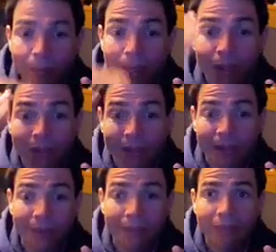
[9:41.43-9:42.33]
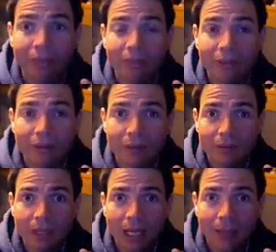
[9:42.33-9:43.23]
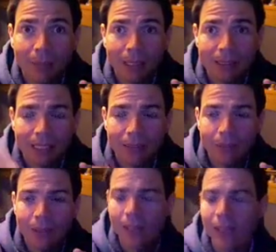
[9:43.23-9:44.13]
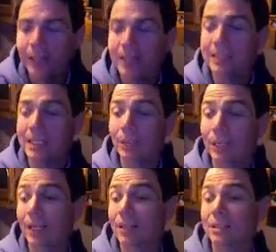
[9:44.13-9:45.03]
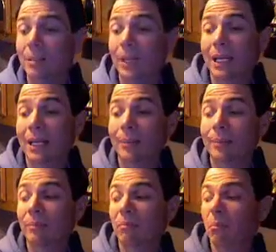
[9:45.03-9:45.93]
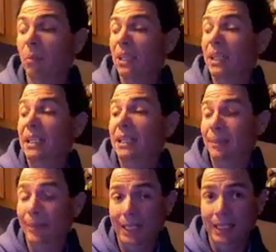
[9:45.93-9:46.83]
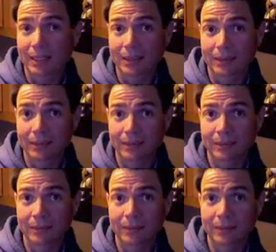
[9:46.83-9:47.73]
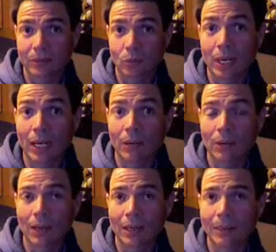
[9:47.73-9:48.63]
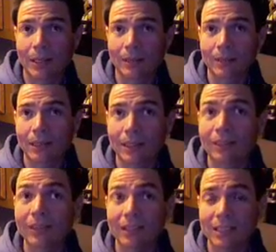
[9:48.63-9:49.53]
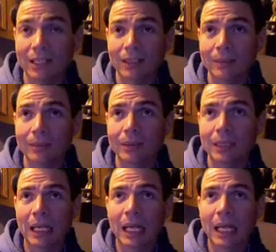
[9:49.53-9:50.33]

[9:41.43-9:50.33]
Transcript: better than complex. Like, well, someone else will pick it up beneath me. Wow. I mean, I really felt terrible